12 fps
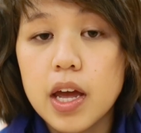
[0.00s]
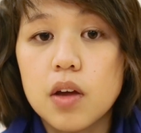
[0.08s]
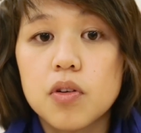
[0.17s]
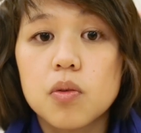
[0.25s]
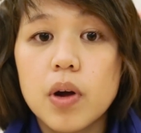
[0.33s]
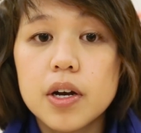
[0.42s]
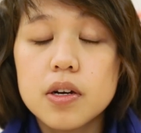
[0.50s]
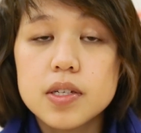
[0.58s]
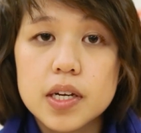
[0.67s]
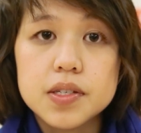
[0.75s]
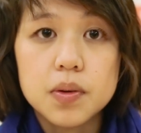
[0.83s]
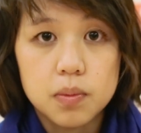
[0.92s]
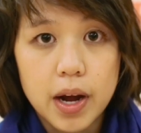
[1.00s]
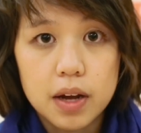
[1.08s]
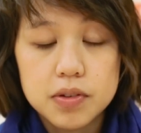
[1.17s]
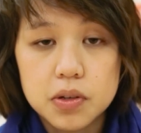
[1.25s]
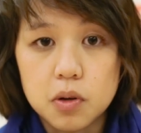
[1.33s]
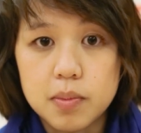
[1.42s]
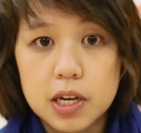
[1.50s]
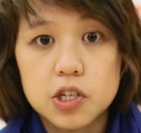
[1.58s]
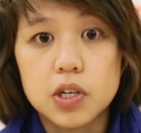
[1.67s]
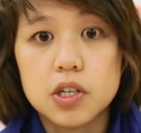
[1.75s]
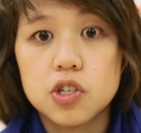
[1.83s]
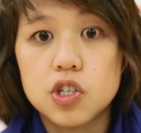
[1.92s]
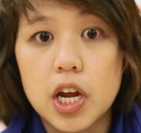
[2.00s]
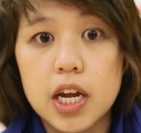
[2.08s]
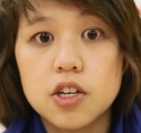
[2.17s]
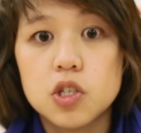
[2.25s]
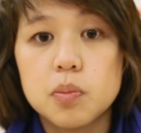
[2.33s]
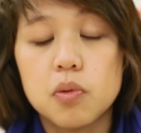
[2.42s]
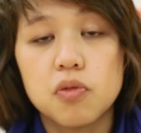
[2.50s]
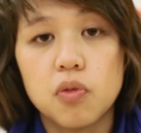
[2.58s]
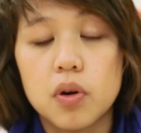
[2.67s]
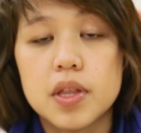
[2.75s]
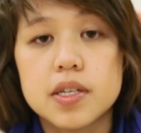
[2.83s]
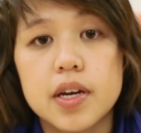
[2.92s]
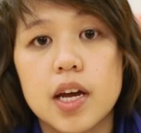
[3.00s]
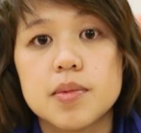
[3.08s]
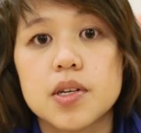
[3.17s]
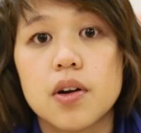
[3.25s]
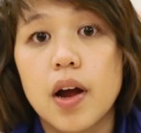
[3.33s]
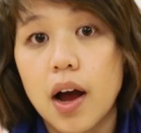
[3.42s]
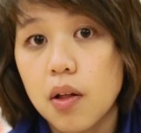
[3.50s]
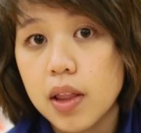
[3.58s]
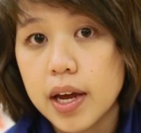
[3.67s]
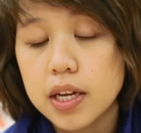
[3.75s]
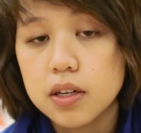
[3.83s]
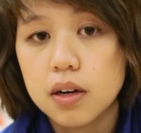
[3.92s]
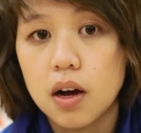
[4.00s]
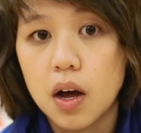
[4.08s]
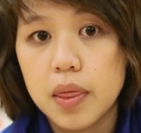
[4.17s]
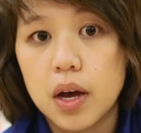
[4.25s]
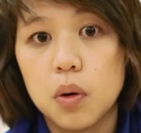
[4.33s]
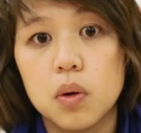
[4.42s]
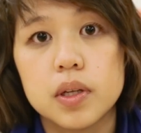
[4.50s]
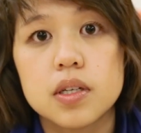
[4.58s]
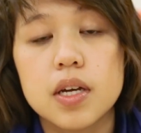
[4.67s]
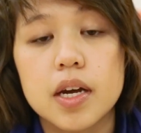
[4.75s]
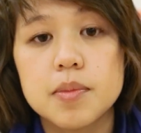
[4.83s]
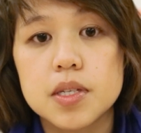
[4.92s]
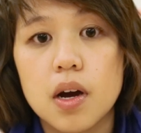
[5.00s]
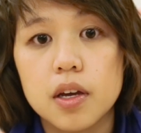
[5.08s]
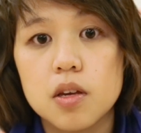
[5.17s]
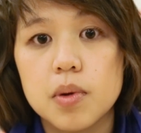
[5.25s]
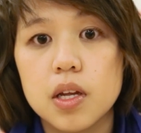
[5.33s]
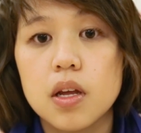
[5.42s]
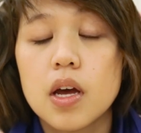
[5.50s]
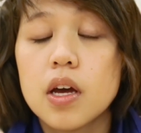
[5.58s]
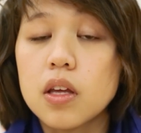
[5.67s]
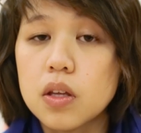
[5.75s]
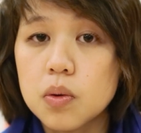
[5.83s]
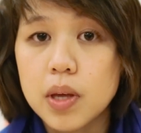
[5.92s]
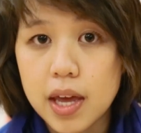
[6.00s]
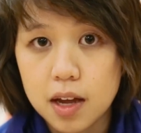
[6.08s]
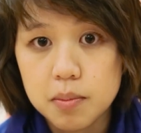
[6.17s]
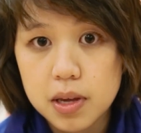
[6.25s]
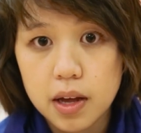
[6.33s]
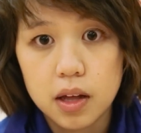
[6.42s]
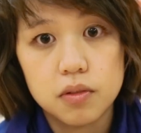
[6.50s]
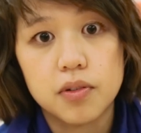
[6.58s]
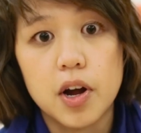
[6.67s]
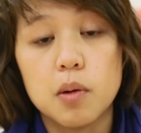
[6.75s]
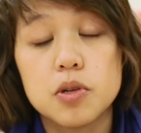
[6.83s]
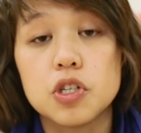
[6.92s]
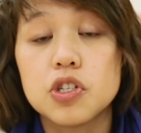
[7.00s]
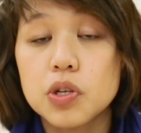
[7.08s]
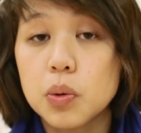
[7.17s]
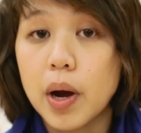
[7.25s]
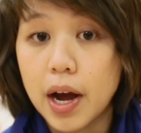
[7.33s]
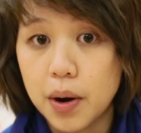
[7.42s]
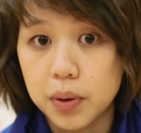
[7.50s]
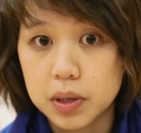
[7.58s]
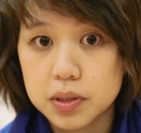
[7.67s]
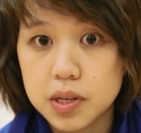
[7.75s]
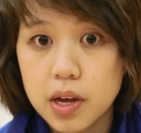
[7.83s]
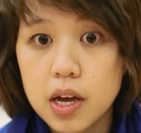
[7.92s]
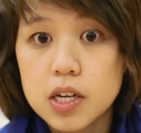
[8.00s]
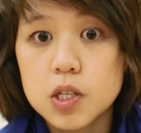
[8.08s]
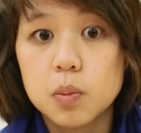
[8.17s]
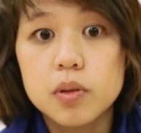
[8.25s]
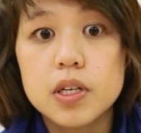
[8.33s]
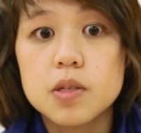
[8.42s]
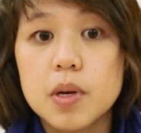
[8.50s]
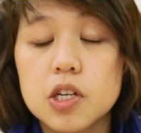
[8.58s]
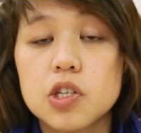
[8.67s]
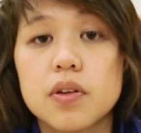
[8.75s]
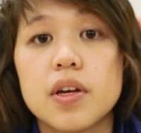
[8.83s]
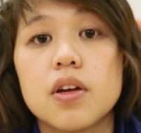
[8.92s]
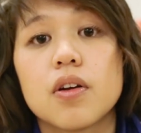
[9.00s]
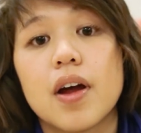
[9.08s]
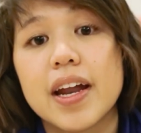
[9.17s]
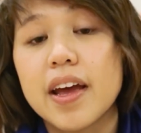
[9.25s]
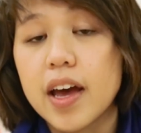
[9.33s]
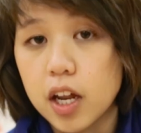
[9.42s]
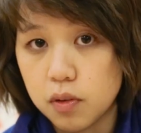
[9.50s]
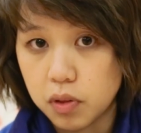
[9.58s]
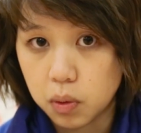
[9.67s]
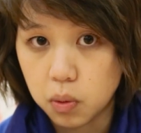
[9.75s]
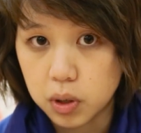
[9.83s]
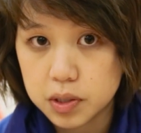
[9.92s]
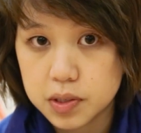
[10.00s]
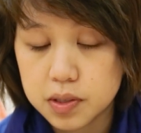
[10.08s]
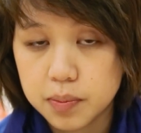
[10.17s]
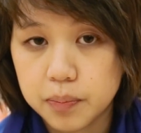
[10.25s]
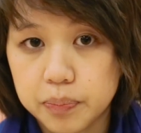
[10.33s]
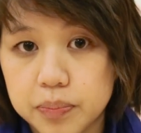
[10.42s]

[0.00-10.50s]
If your runner does arrive to a major exchange before the times that are outlined on that holding times document, you can be held for up to 2 hours. So please make sure that you're not ahead of the course.